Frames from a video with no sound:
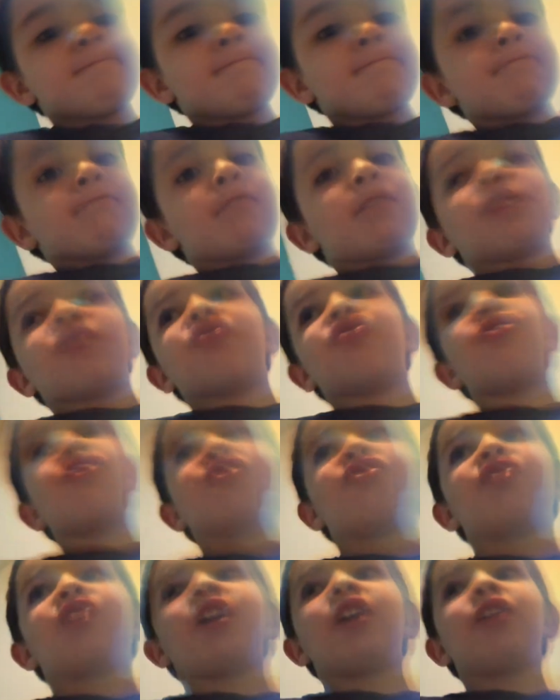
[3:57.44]
My
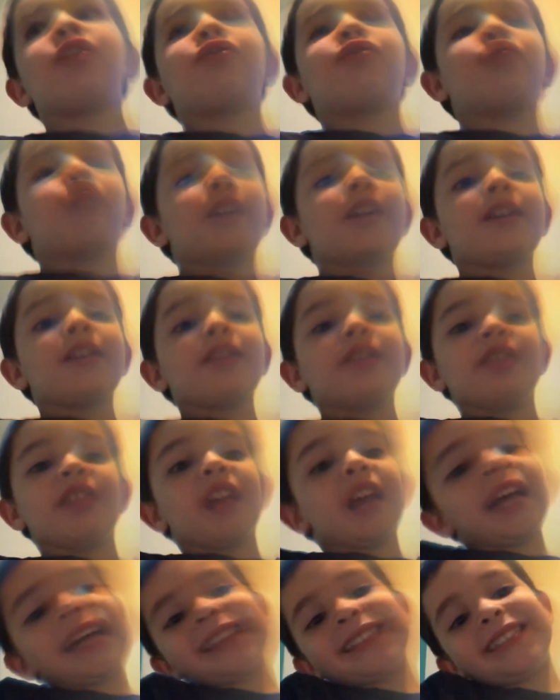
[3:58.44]
favorite
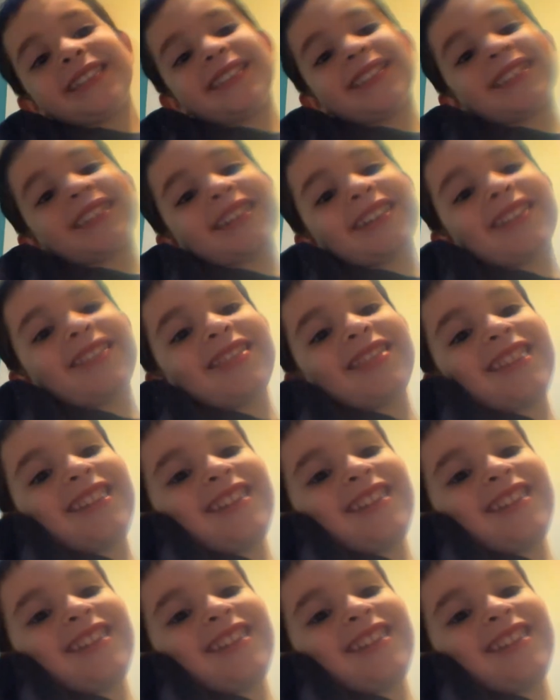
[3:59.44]
last color